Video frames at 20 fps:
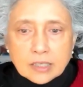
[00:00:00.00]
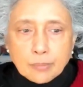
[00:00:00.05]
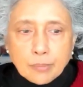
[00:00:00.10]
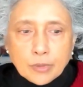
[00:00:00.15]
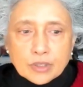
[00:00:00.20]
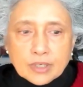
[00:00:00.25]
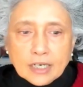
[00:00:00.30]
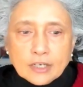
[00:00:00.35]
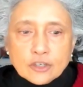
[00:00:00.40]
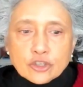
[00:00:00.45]
a
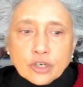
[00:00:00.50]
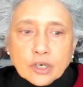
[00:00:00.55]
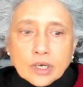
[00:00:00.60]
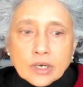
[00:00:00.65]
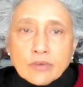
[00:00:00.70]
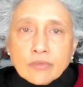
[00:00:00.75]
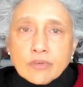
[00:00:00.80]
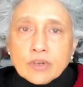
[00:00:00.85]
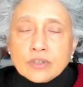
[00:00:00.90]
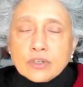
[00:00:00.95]

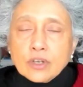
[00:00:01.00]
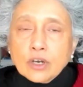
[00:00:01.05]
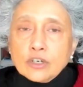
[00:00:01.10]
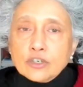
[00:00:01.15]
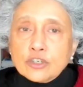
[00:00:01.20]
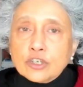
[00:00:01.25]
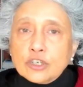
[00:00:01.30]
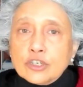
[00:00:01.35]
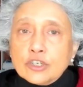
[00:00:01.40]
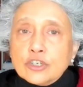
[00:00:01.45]
potentially
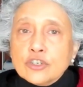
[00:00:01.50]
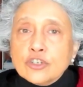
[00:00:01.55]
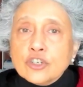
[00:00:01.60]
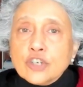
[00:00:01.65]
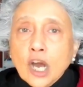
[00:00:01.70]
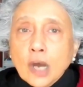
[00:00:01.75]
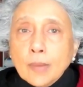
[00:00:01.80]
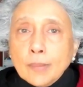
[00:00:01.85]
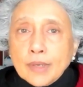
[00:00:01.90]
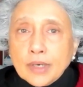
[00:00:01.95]
resurgent
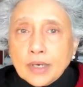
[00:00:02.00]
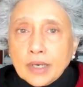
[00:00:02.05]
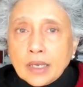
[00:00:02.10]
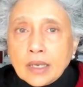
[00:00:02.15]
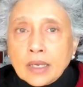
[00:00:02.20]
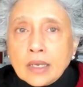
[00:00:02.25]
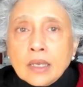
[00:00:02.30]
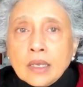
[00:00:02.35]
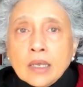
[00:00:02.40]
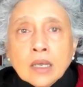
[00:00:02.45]

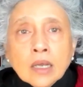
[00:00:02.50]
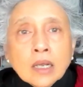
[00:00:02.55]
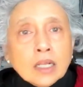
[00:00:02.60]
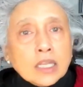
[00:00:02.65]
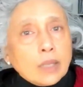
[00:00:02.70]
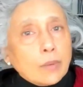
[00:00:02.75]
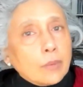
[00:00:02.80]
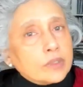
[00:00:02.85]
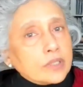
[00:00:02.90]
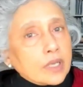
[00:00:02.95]
Germany.
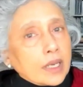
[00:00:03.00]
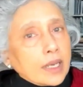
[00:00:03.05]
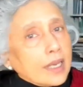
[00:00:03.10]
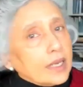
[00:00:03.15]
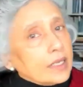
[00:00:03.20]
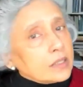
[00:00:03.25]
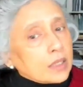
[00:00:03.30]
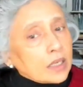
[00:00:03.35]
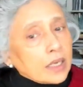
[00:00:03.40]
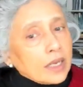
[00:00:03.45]
There was a
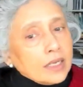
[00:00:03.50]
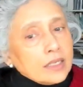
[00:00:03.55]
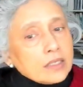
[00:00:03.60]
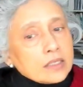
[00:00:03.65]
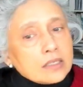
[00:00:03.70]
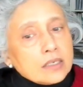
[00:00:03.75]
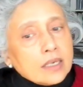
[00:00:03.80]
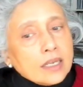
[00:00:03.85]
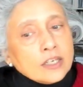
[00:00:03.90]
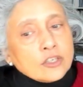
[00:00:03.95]
case
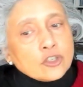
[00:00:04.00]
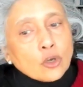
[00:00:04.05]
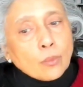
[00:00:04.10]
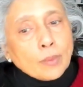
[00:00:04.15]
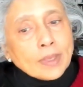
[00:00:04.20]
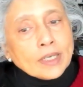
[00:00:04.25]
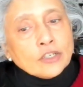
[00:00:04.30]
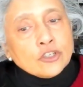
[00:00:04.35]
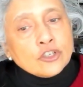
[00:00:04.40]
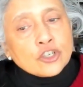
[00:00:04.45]
against NATO
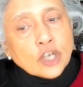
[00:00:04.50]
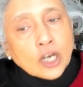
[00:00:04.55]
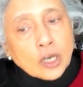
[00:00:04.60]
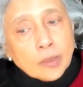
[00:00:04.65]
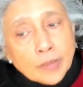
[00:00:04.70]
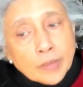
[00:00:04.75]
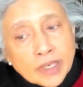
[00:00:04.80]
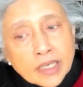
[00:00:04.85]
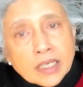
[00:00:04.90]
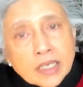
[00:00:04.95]
when
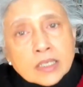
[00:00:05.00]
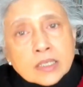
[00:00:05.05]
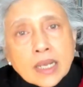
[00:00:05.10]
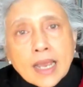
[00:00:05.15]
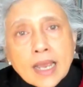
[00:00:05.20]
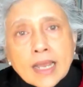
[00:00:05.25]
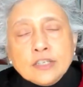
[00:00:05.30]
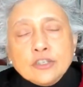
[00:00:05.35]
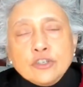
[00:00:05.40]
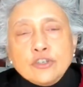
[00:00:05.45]
Germany's
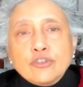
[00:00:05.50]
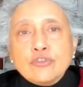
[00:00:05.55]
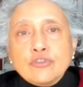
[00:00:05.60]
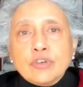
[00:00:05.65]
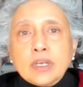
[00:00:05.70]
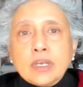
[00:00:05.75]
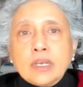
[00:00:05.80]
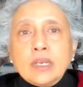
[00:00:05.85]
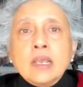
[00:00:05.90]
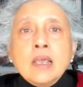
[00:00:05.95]

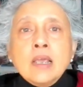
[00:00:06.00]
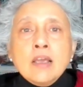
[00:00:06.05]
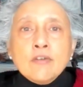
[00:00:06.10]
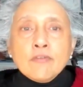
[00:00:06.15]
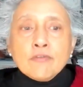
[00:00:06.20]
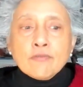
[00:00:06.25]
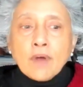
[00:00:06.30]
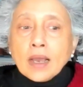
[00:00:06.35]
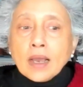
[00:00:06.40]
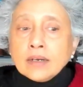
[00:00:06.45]
entry
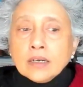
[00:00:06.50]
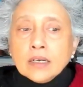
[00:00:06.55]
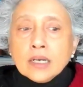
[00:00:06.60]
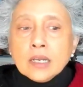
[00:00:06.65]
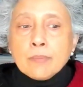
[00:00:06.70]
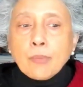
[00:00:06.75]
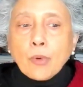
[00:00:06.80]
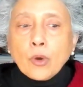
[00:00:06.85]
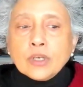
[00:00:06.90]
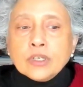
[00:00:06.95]

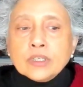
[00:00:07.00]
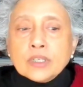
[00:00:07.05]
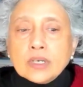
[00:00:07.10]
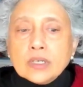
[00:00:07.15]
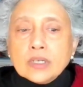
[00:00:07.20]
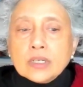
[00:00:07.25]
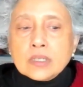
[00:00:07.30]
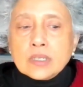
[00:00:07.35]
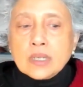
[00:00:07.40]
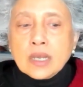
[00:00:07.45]
finally pointed
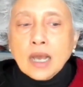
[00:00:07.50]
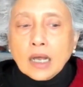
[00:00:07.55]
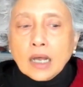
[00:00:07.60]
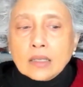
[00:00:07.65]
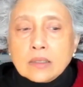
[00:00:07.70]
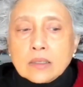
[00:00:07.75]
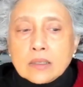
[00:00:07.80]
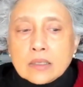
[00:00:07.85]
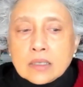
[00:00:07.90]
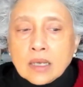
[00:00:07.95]
its
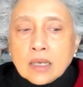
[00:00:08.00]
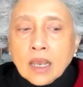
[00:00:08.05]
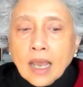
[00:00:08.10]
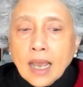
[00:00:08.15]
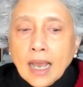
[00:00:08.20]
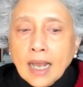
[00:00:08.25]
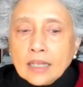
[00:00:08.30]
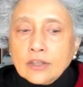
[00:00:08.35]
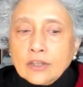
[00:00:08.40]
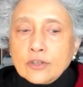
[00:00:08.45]
guns
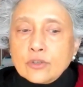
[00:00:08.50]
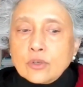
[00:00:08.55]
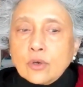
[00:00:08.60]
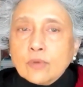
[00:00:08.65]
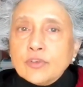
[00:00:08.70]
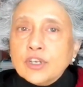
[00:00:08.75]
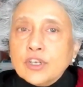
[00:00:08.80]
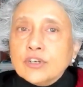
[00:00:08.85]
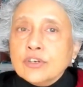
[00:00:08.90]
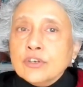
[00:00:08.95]
at the
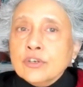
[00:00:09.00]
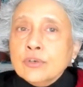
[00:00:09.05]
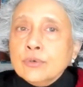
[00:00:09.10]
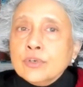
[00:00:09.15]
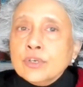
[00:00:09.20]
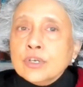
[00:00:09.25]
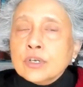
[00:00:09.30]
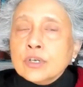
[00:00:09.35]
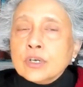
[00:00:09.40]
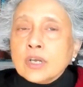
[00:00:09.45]
Soviet
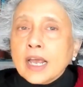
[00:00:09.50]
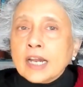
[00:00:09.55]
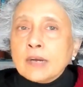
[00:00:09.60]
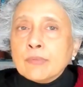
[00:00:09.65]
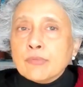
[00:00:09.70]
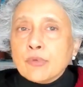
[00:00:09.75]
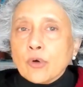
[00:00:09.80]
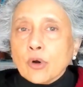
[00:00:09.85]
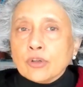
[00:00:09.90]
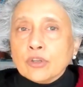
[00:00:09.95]
Union
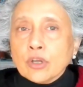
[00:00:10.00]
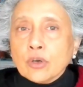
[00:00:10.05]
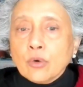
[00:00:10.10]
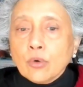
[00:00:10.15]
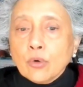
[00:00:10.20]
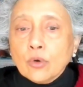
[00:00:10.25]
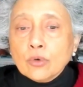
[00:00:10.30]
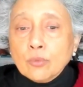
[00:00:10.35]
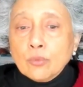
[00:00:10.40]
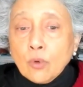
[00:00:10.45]
and brought the
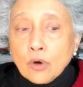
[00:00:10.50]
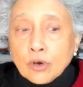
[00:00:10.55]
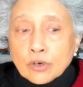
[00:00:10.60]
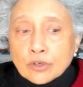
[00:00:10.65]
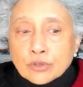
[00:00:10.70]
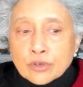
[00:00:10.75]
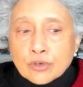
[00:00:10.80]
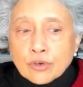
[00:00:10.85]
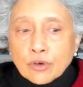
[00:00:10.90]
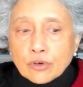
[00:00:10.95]
Cold War
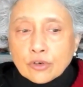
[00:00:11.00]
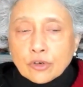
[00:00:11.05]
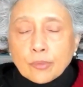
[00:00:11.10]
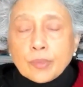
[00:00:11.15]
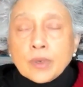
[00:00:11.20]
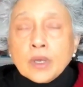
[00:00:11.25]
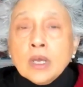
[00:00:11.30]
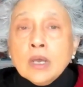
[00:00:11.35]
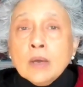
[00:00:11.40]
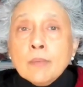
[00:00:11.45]
to Europe,
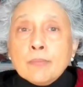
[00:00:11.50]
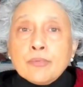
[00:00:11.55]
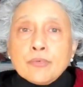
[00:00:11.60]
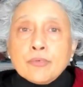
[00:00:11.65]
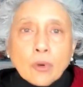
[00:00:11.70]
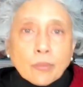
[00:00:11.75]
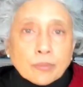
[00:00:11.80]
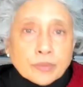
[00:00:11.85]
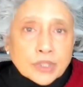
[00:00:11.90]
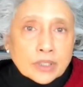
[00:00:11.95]

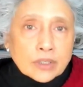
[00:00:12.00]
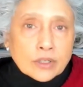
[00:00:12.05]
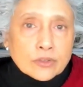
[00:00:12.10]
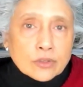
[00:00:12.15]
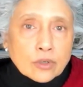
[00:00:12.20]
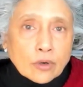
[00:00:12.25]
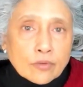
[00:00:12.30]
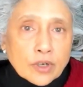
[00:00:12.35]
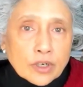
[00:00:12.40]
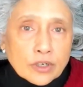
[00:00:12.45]
prompting the
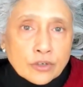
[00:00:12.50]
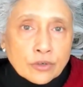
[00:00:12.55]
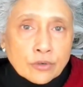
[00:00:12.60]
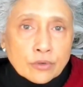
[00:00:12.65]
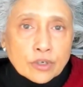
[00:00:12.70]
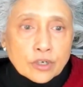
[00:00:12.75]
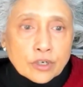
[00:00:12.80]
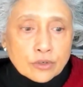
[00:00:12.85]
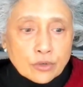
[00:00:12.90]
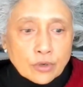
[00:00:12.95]
Soviet
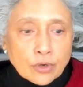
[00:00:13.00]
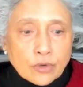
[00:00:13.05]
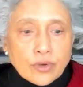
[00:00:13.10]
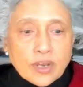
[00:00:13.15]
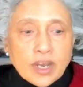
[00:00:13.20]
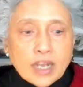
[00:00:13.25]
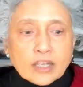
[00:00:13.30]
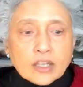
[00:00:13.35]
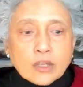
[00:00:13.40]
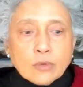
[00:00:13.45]
Union to
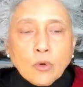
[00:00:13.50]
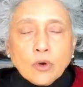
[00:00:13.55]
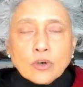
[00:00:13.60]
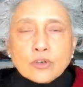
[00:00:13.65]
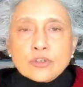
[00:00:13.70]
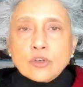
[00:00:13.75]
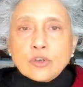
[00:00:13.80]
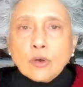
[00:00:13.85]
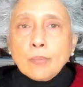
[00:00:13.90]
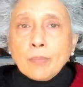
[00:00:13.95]
create the
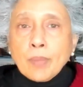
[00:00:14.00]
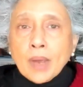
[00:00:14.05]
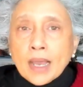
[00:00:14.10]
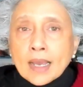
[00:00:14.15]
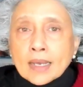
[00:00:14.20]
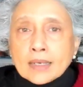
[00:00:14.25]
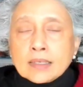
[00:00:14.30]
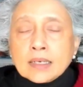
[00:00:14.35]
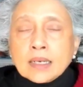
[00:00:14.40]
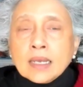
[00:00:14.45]
Warsaw
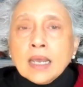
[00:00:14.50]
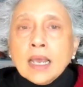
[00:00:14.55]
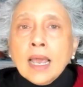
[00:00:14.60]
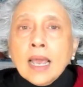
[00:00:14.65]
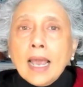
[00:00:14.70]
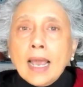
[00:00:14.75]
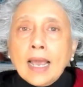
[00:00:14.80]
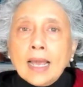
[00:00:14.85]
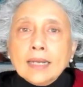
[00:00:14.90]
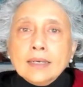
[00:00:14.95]
Pact
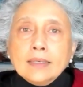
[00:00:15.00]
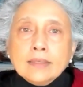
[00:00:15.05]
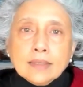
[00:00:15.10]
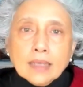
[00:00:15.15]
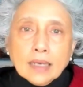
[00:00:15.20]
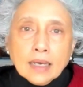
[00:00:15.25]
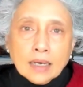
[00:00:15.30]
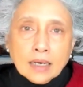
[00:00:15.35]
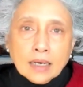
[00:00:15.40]
and